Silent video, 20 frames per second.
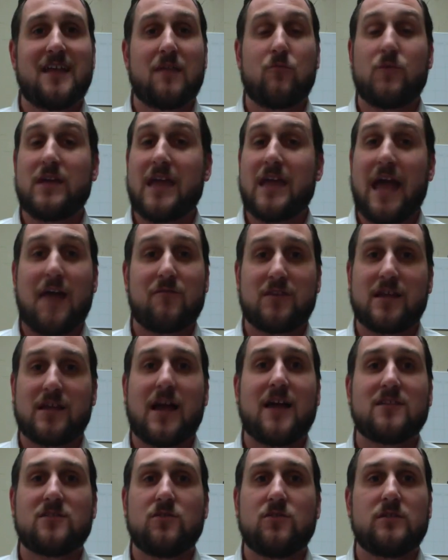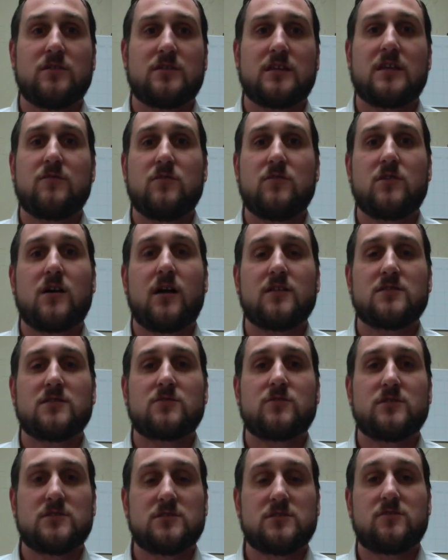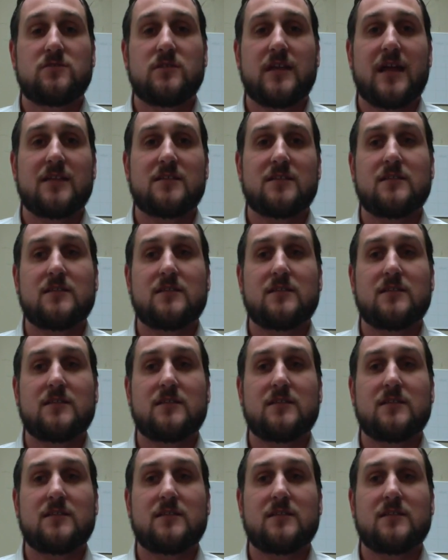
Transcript: and we haven't got to it to give you consequences for that,